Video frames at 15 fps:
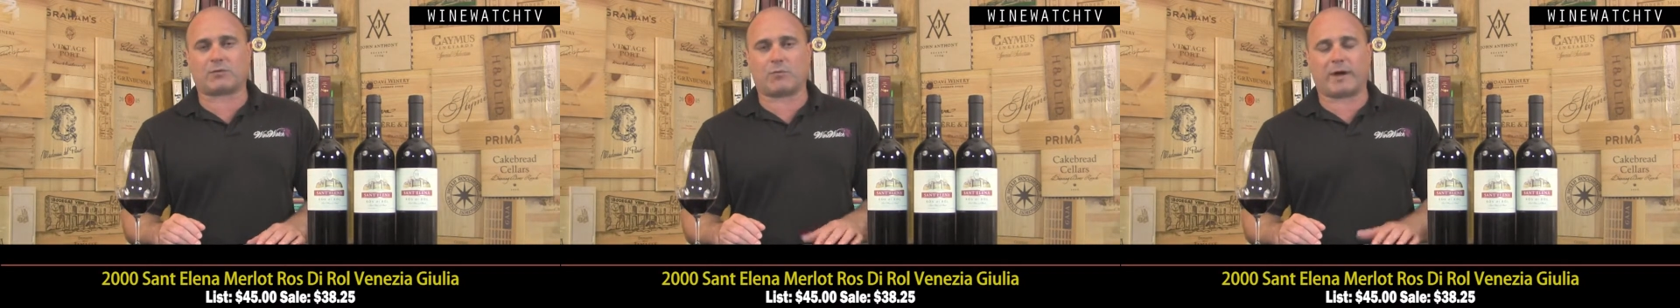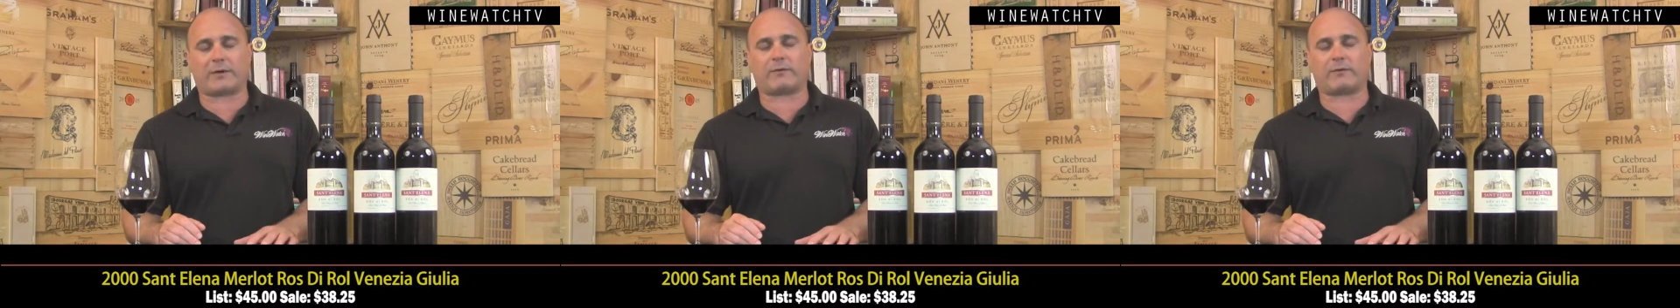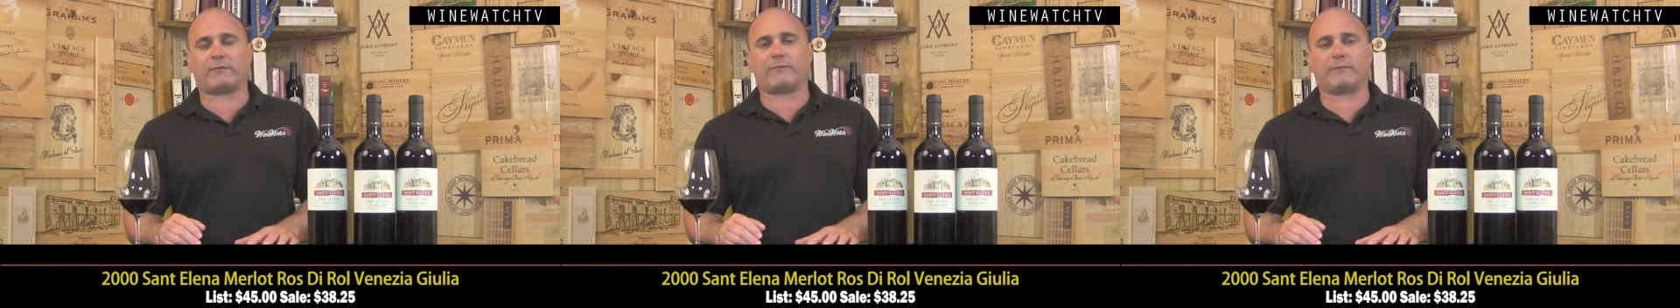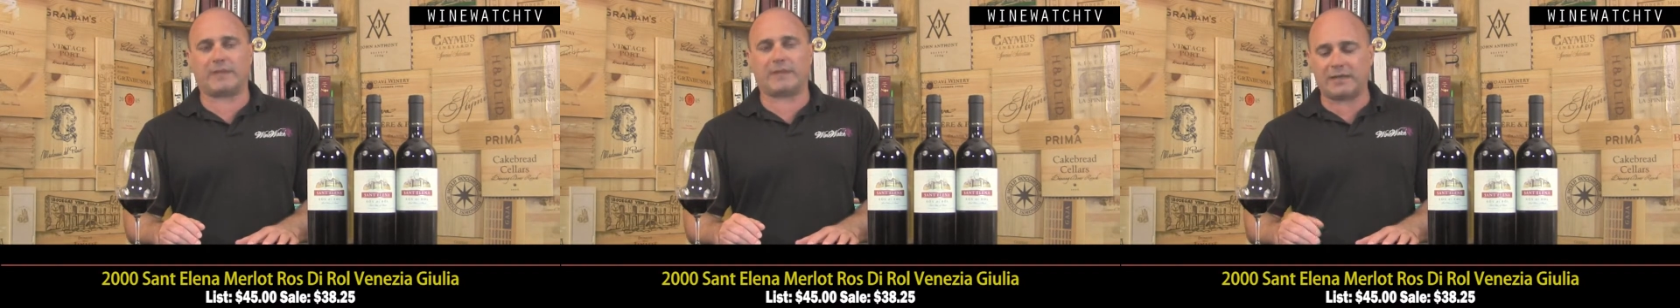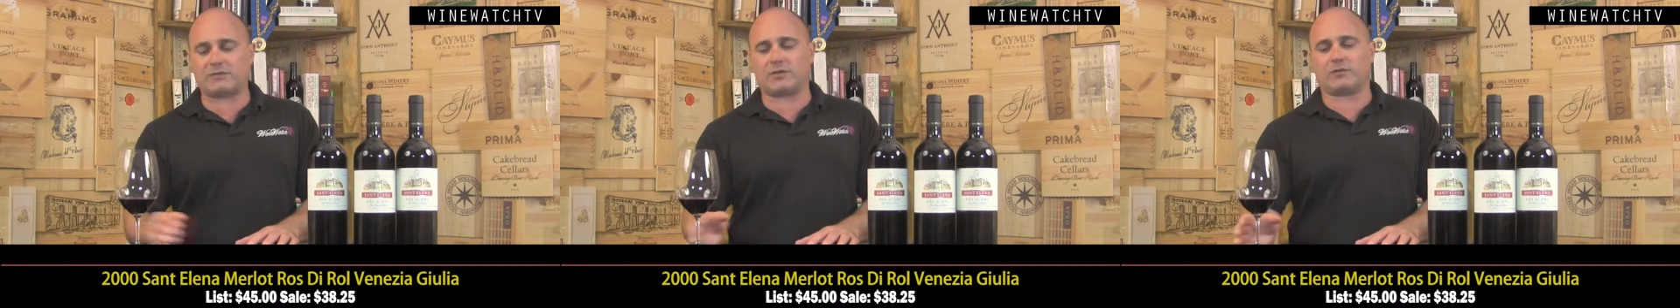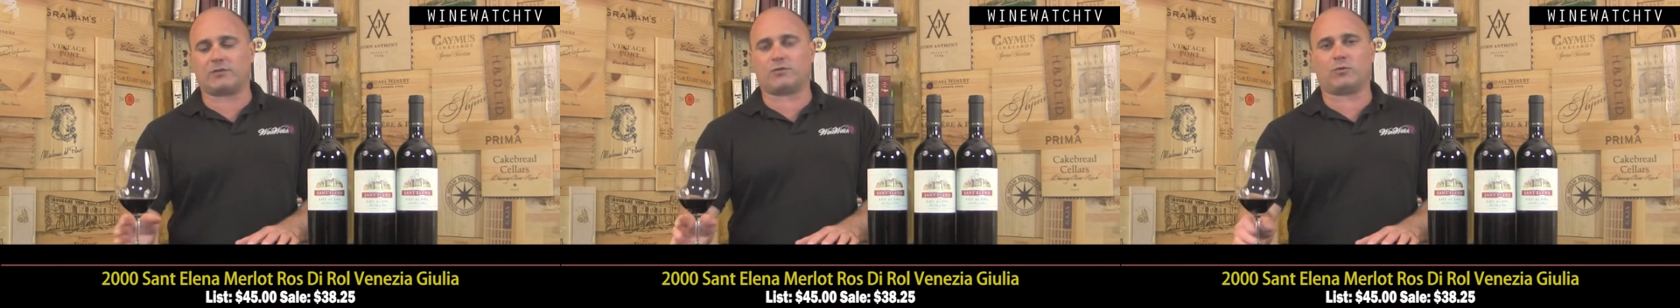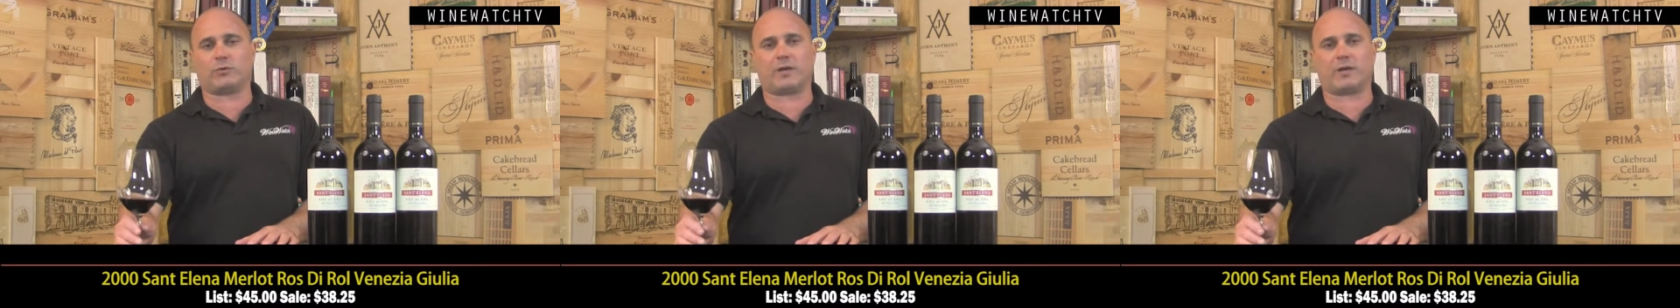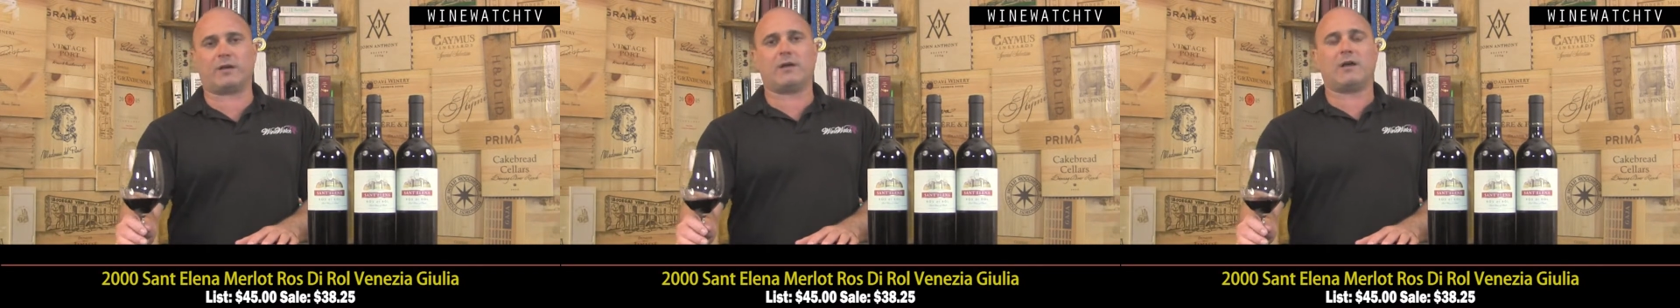winery from Venezia
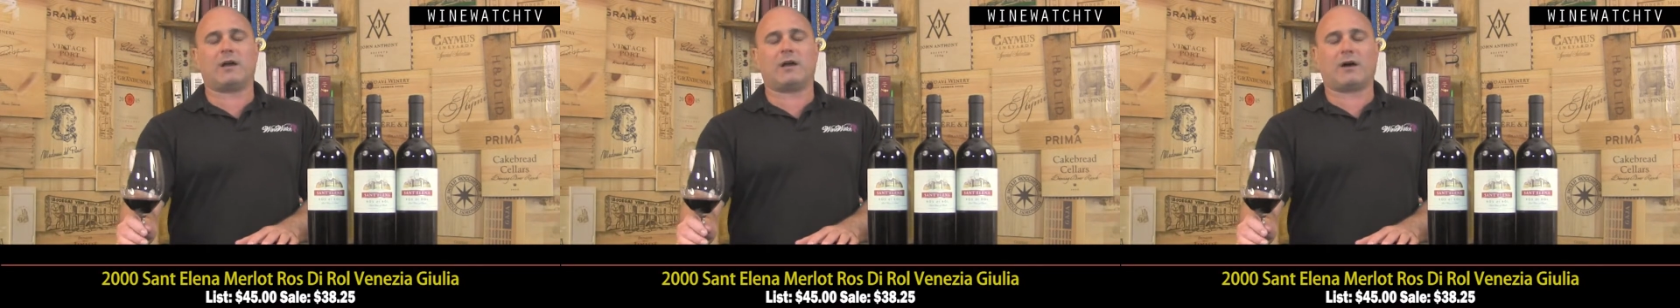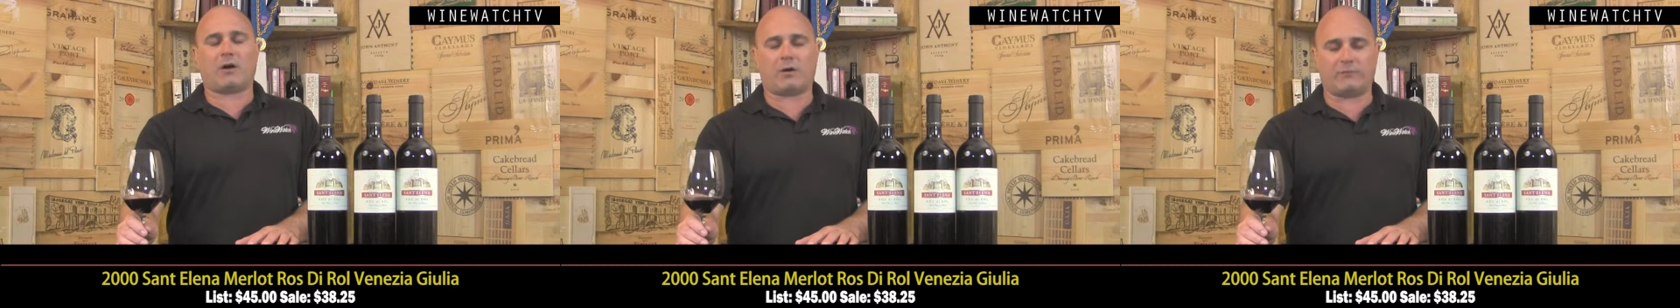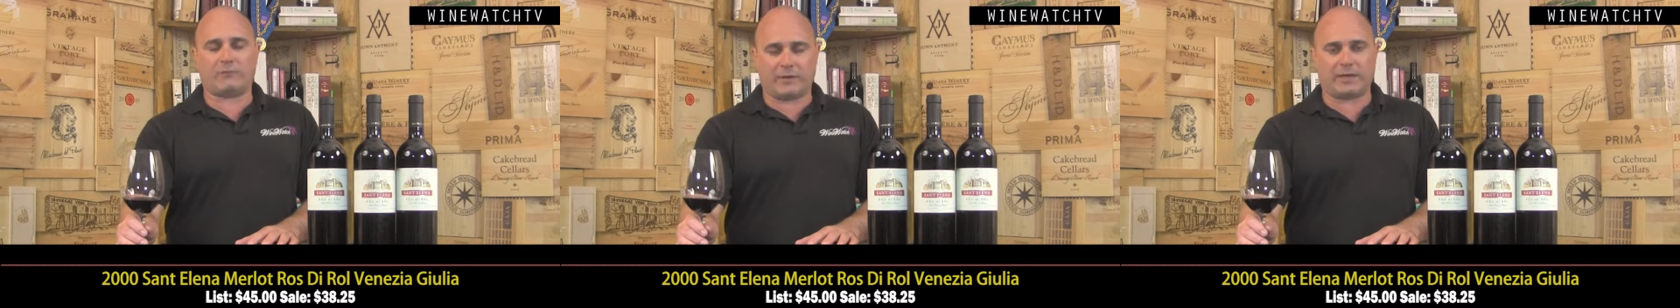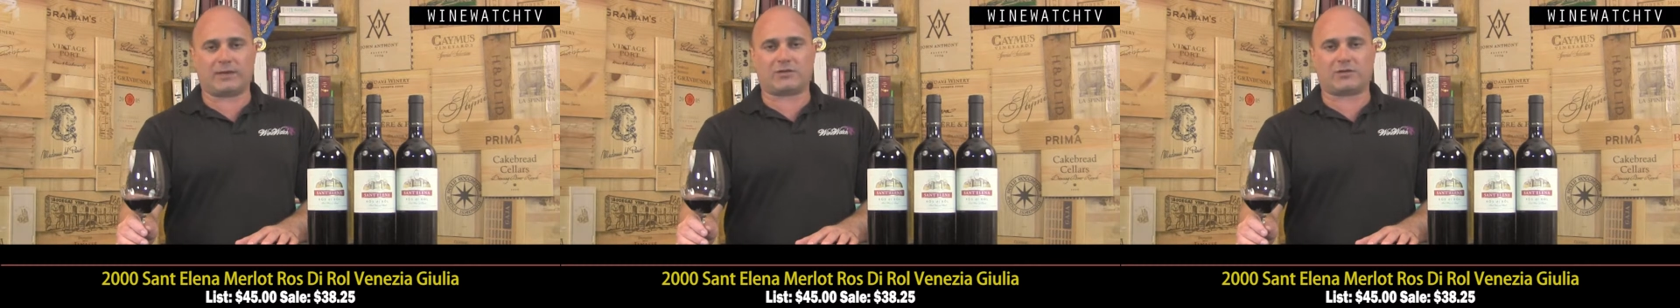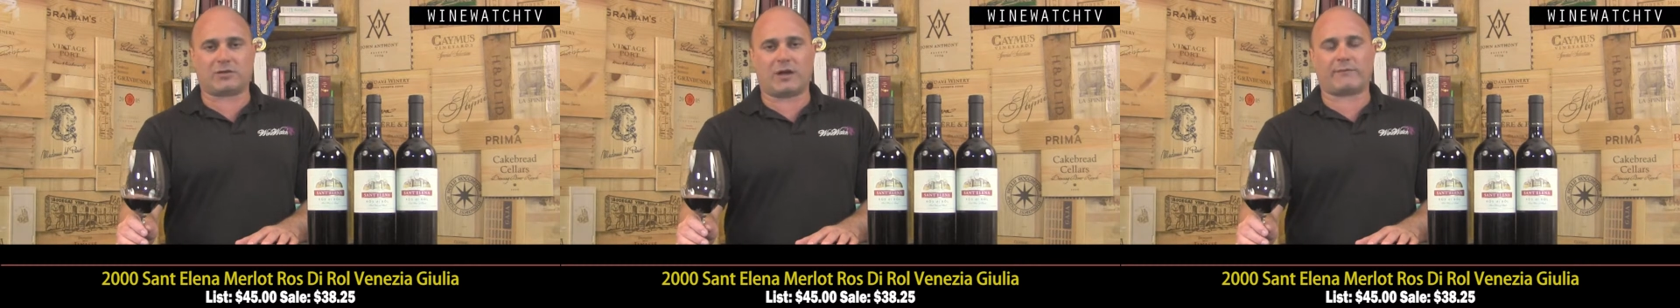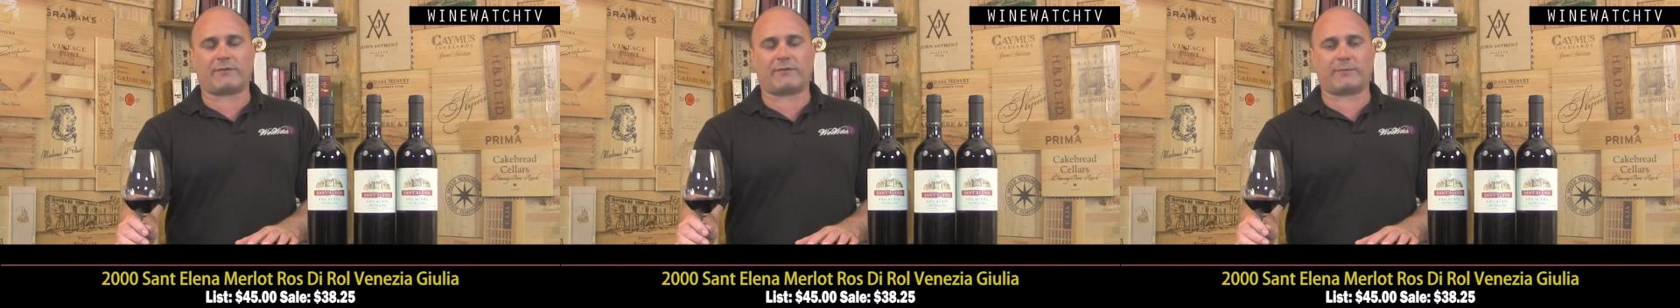Giulia, all vintage stuff.